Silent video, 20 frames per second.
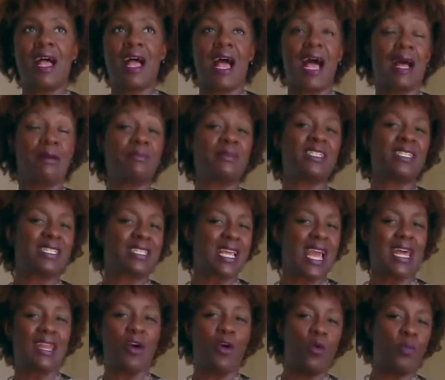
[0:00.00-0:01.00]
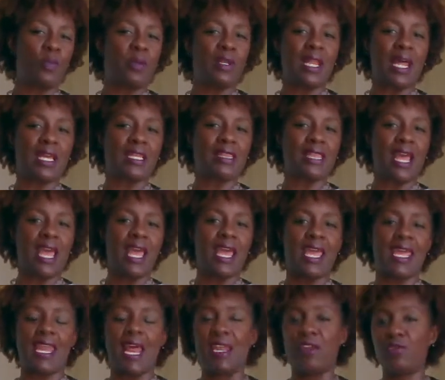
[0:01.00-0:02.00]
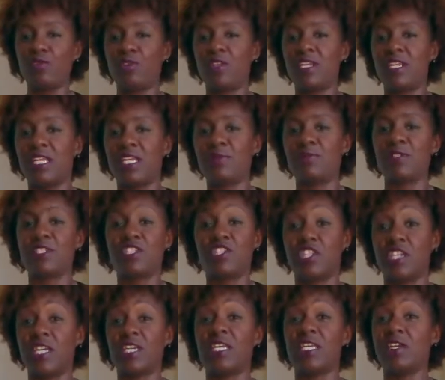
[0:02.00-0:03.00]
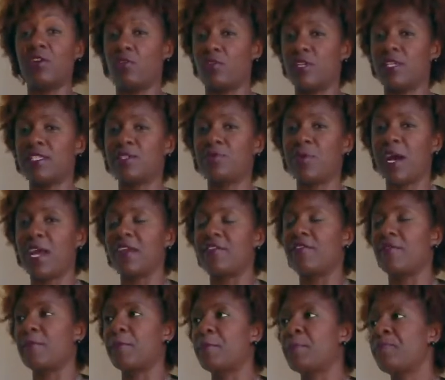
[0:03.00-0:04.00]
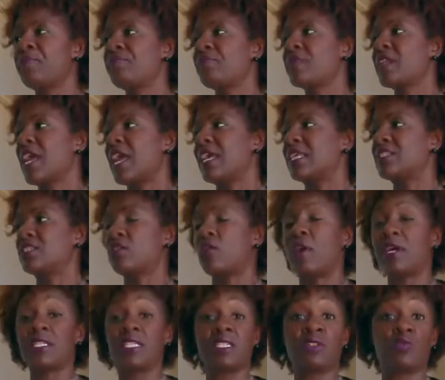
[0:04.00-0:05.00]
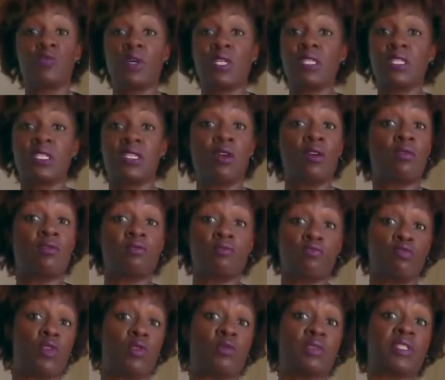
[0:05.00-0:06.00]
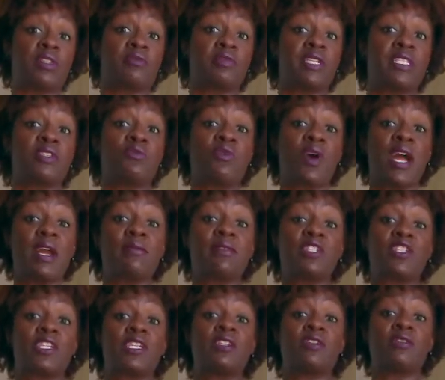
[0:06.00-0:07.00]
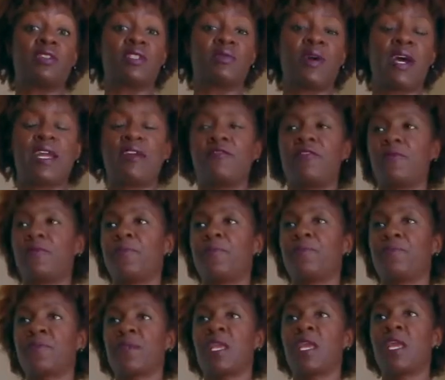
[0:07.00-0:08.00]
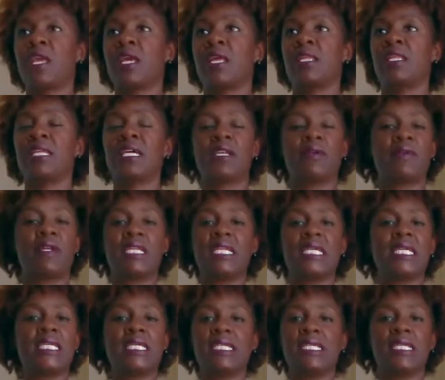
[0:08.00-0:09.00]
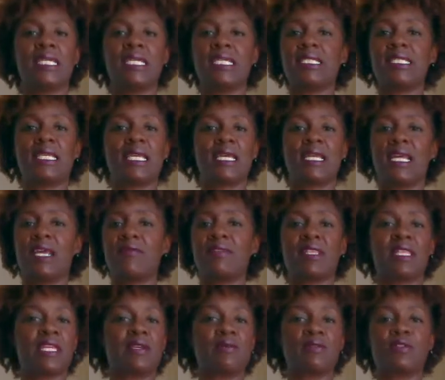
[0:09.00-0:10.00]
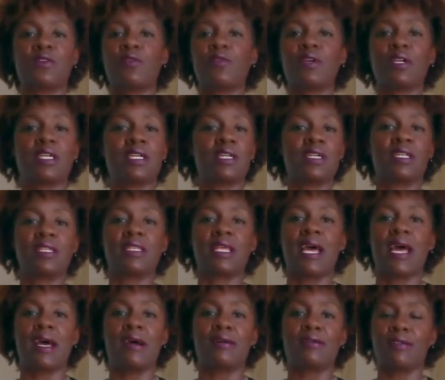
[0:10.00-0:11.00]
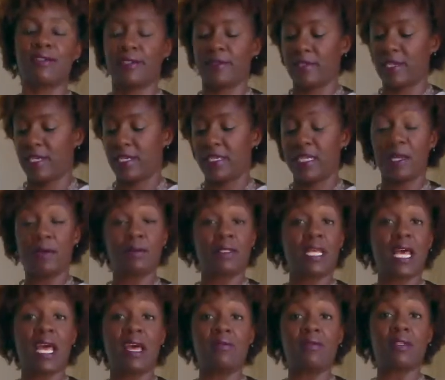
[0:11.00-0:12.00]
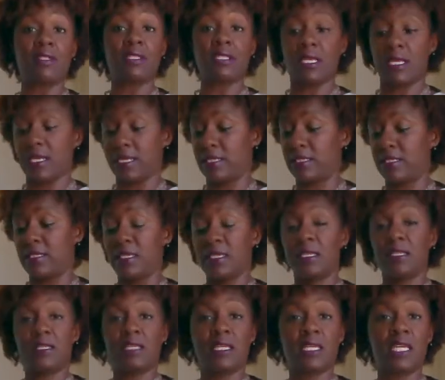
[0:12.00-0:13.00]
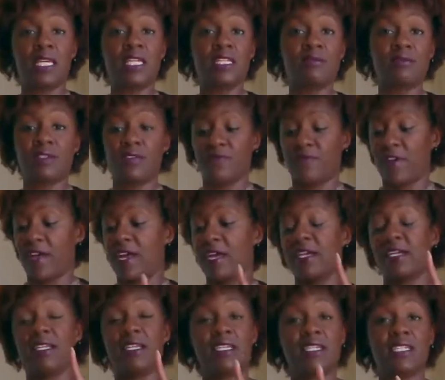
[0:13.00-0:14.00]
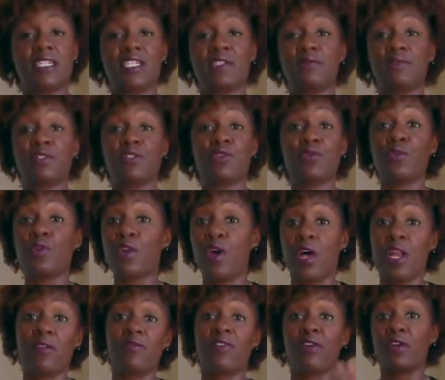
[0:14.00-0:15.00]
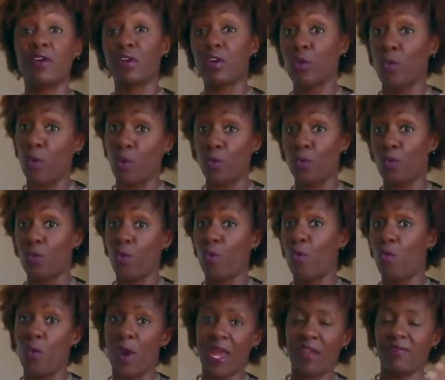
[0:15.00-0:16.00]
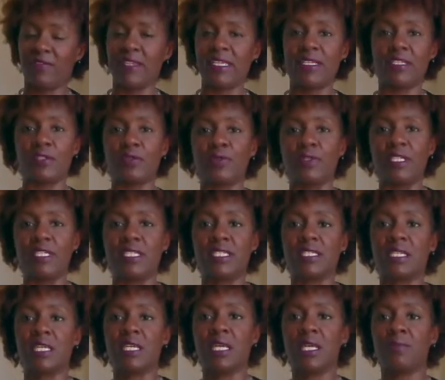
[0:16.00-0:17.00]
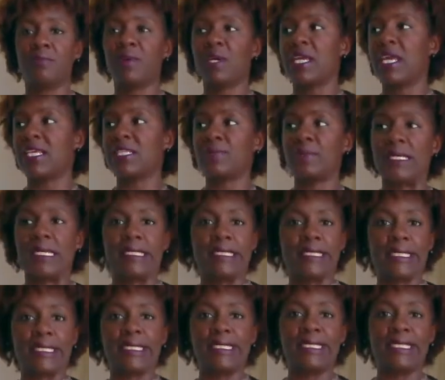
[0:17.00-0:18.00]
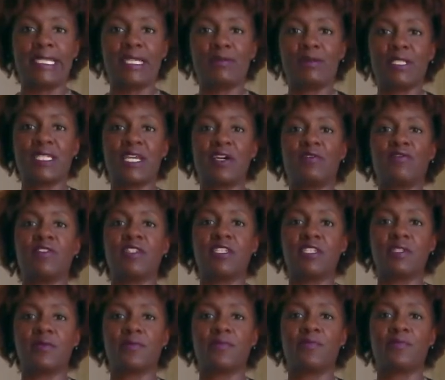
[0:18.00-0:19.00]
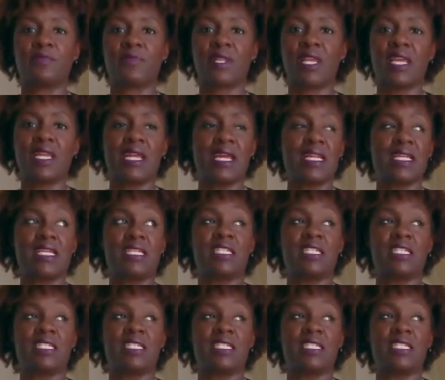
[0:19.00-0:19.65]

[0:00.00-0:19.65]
I'm just kind of open like that and I knew that he was cheating on his wife. And so I just wanted to know what was the reason why he was cheating on his wife. Literally, he said everything was going good at the house. They was having sex. The kids was fine. She was doing all of her quote unquote wifely duties. But guess what? He still was selfish. And that he